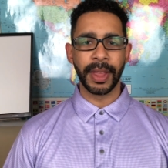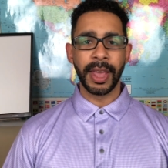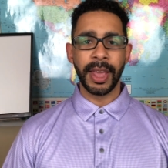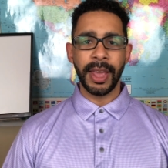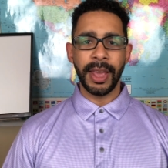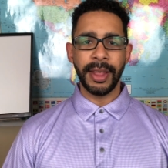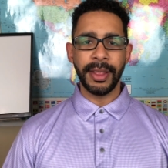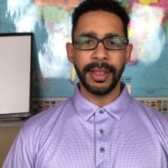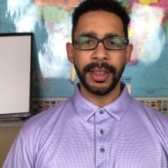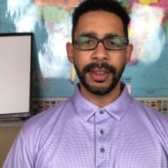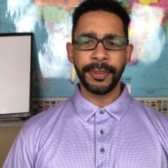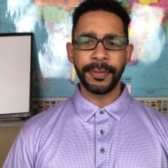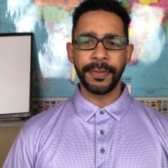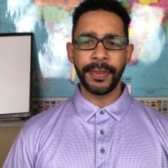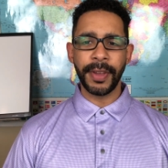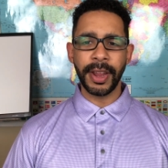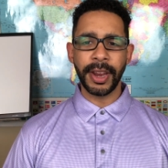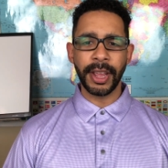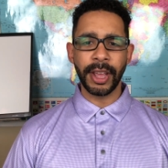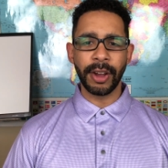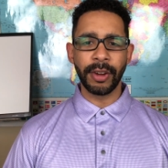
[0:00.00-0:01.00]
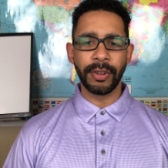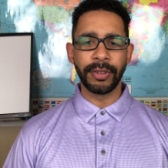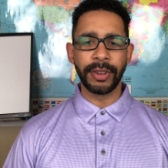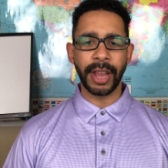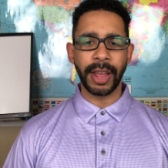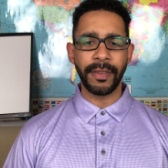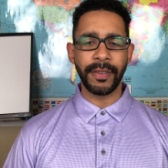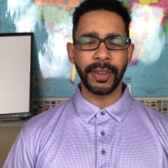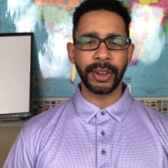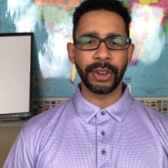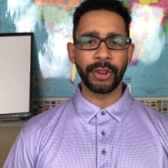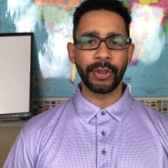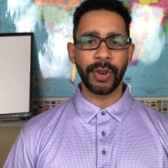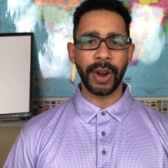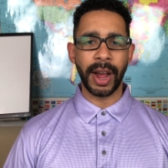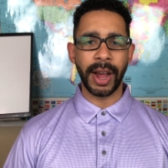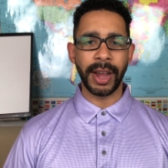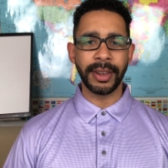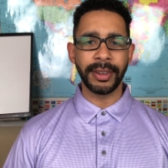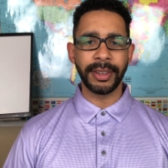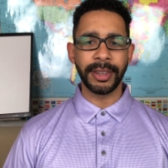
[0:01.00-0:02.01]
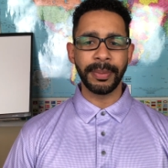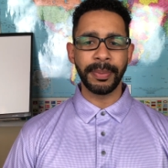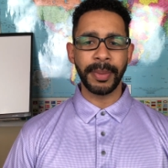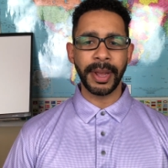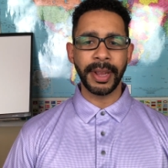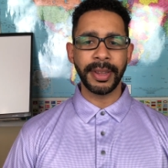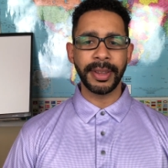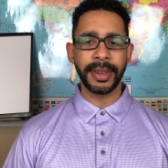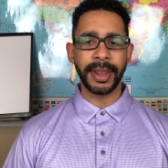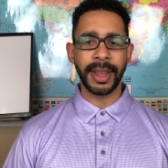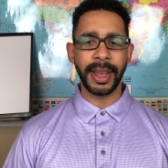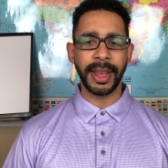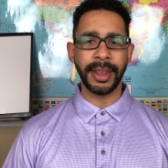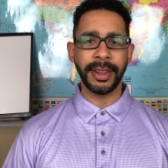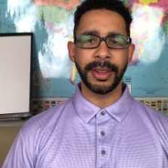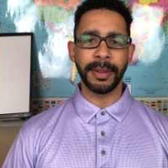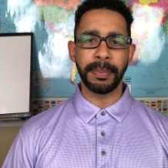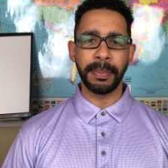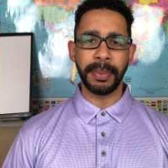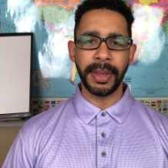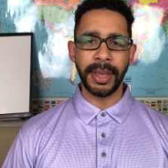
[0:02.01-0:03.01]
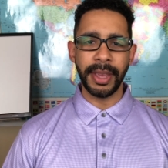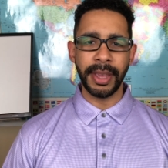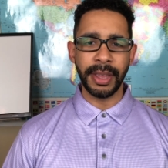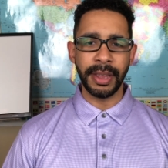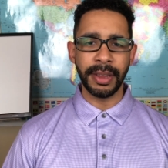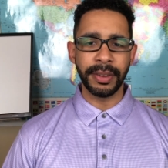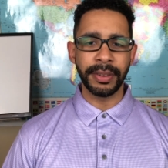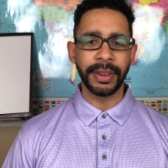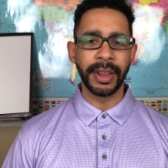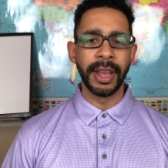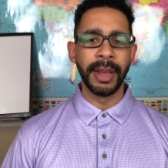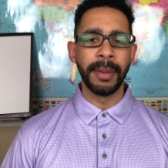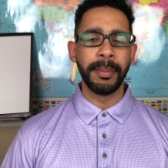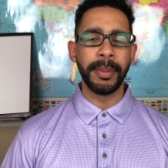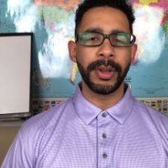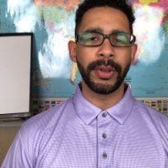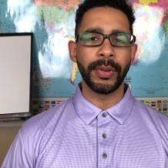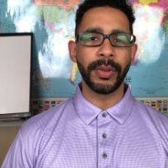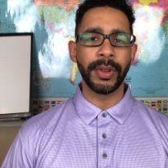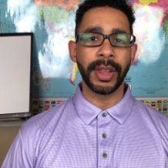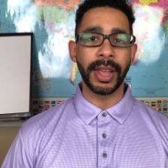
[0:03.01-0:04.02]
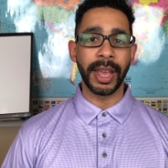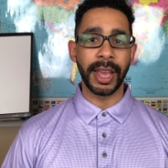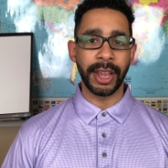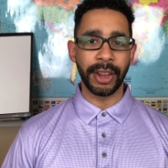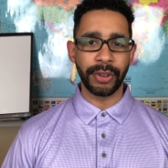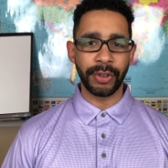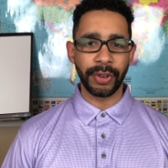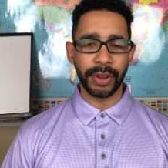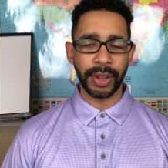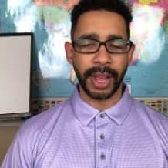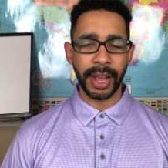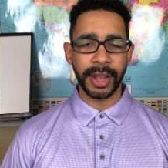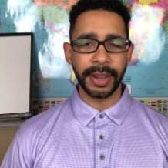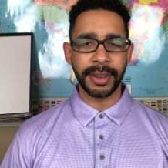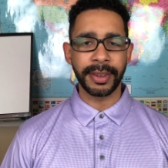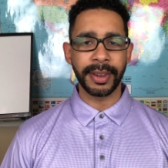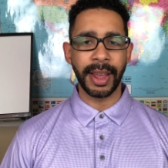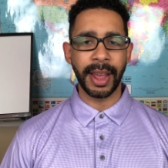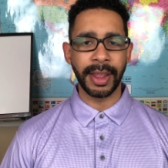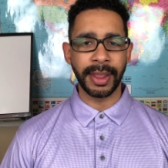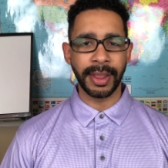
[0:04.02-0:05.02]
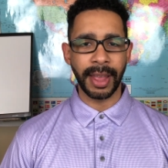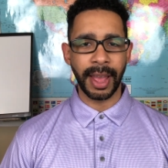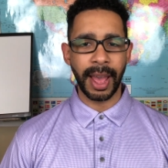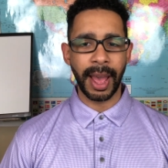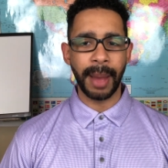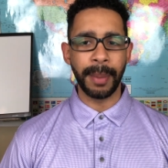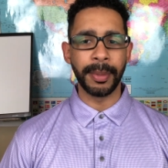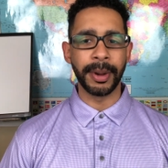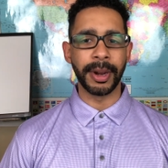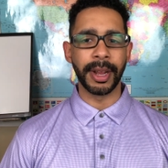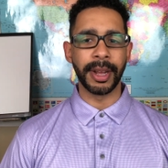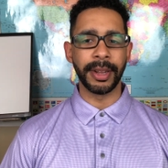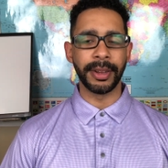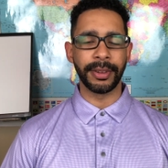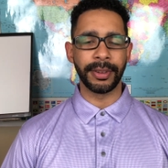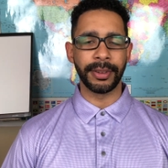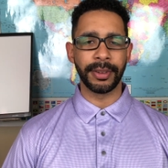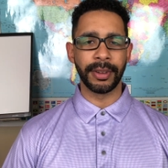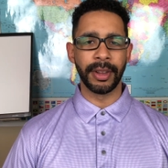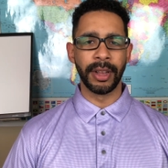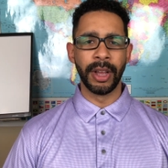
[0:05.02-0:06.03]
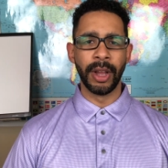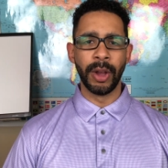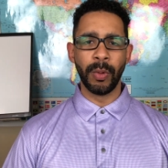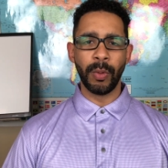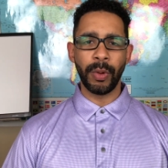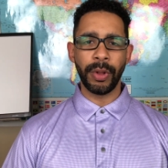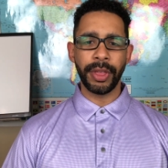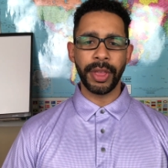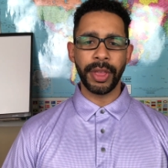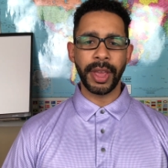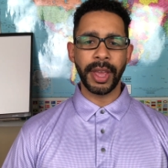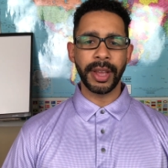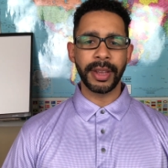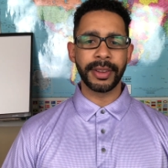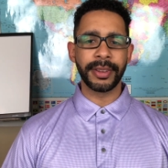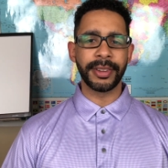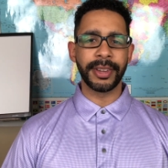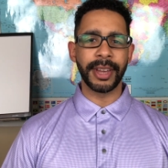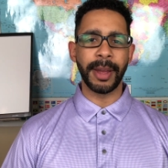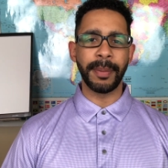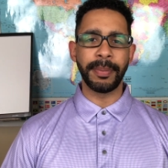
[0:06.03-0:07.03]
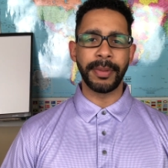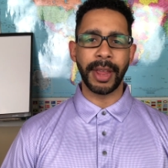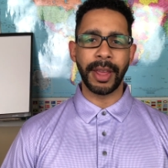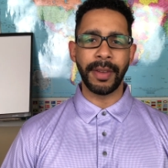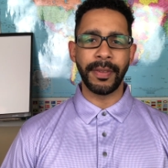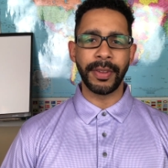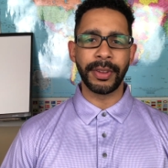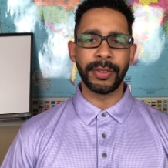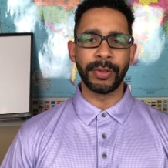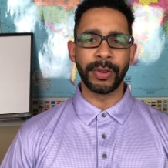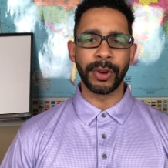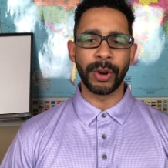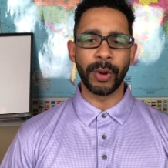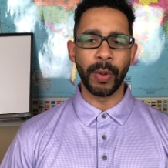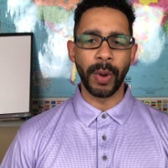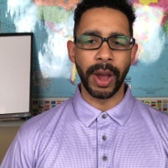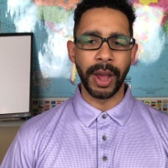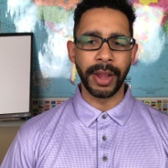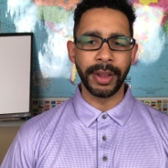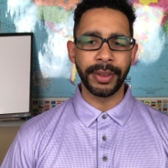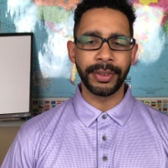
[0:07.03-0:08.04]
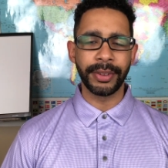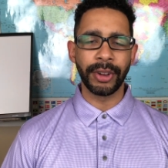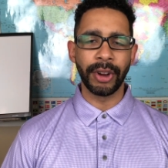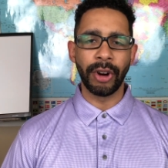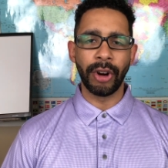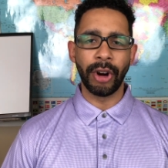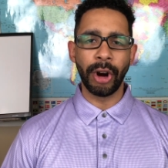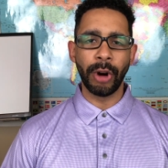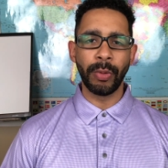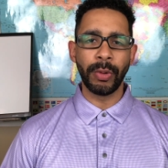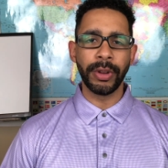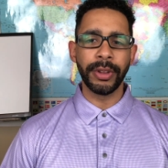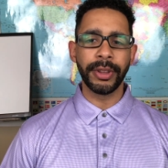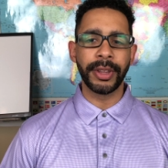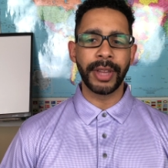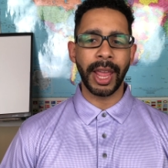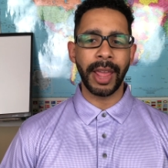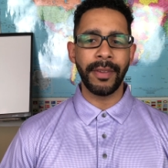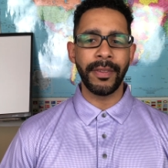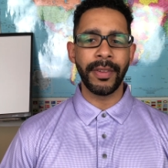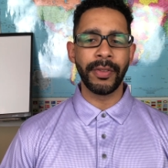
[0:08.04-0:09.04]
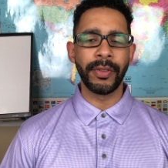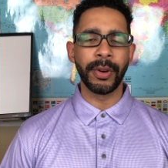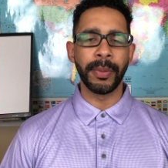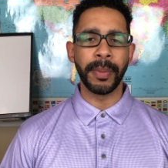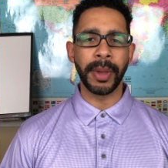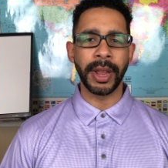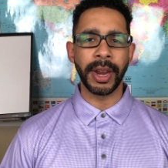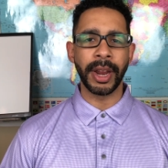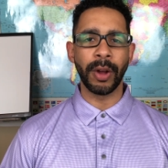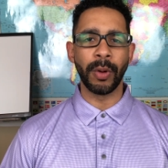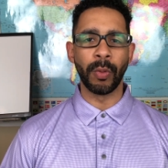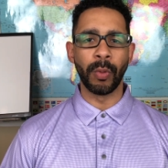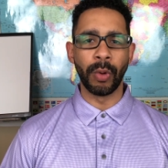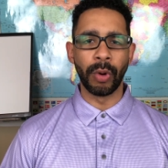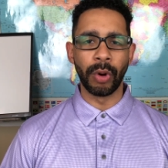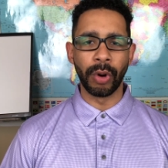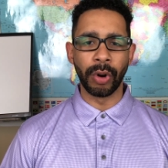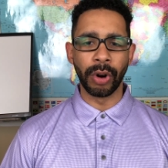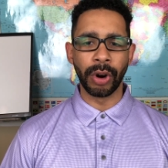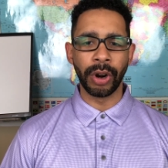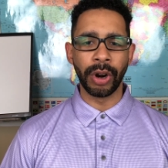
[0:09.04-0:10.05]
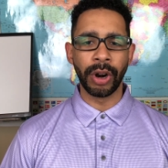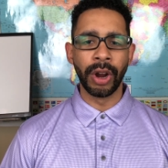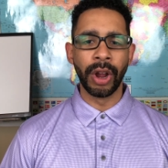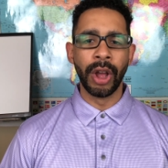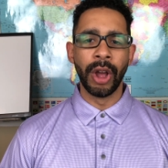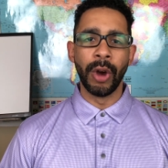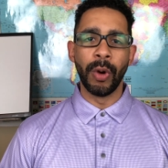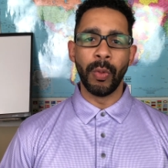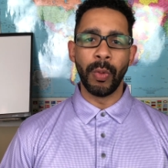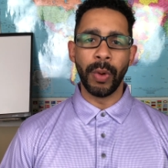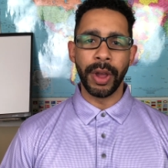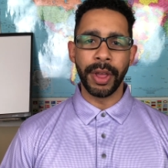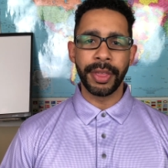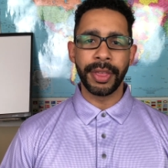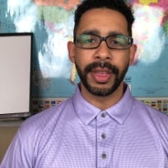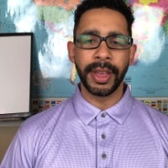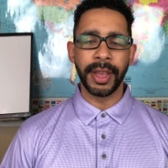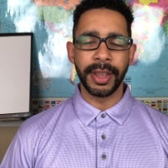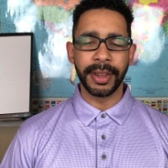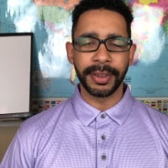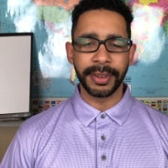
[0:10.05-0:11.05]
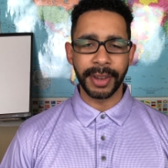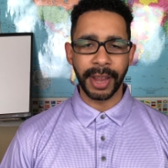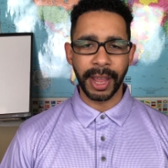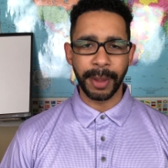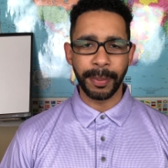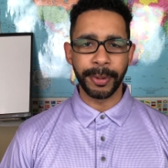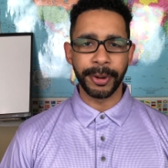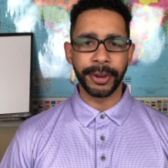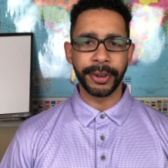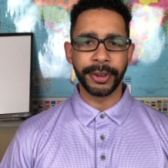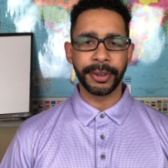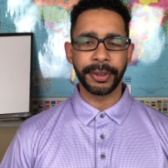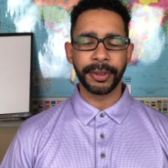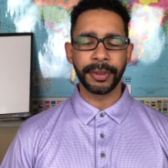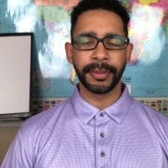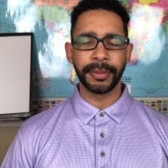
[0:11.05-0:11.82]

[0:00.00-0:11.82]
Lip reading: In this video, David tries to maintain the peace between the Israelites and the Ammonites. Will they accept David's request, or will David remain at war with his neighbors?